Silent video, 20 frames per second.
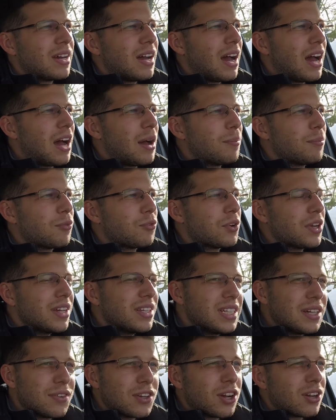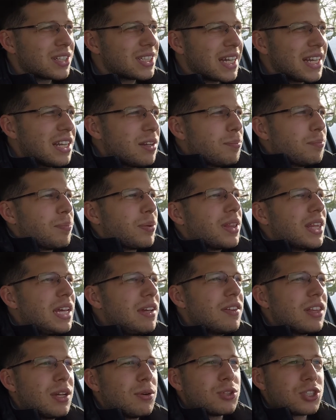really difficult, because I didn't
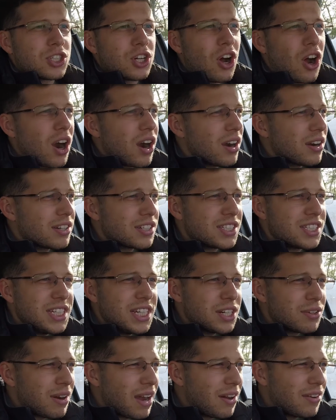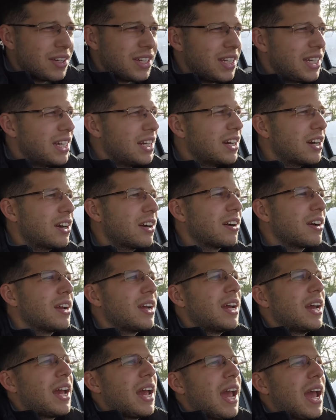believe that there was a car scene around here.
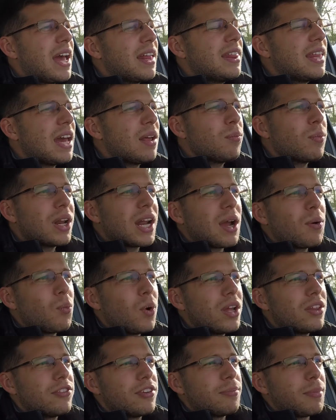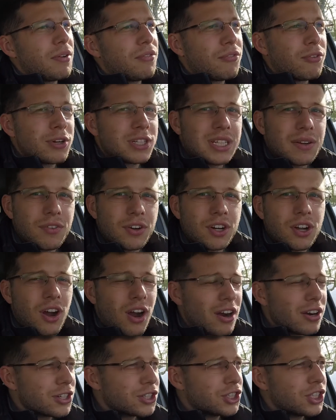And then when I went to my first ever
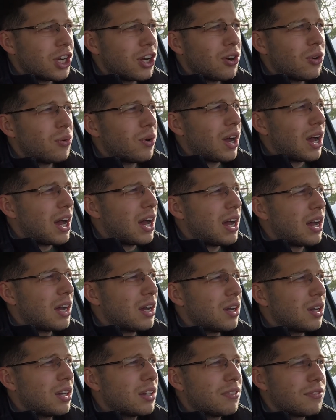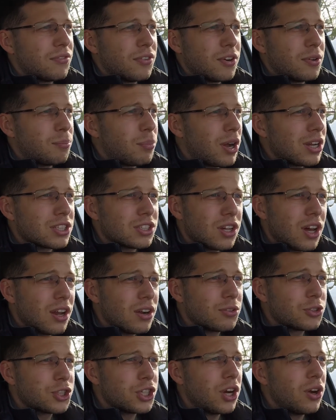car show for Boston
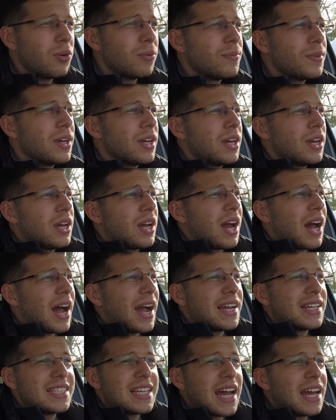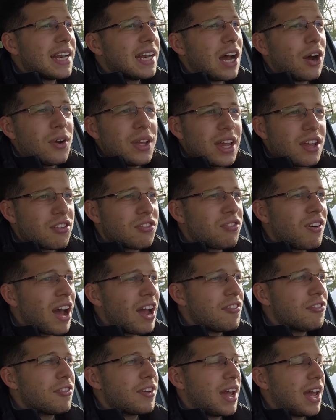Auto Show, I sat in an Audi
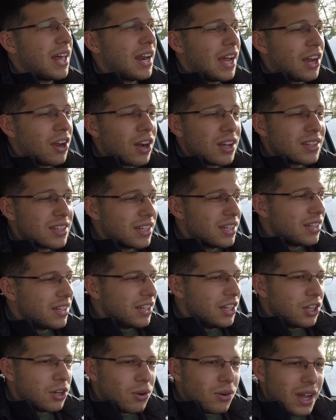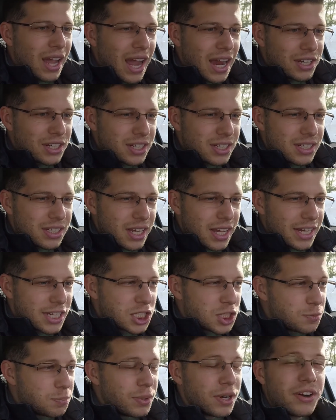S5 and I got to, actually
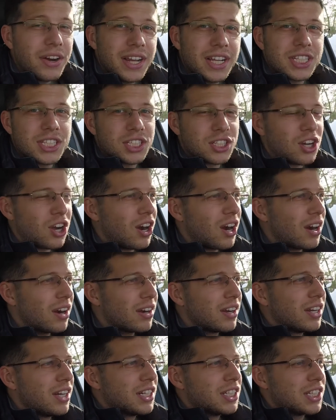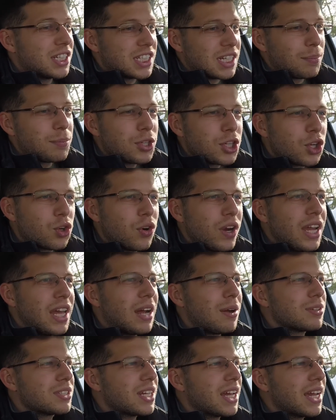experience the car to some degree, and
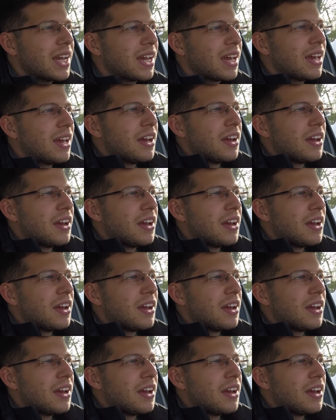I was like,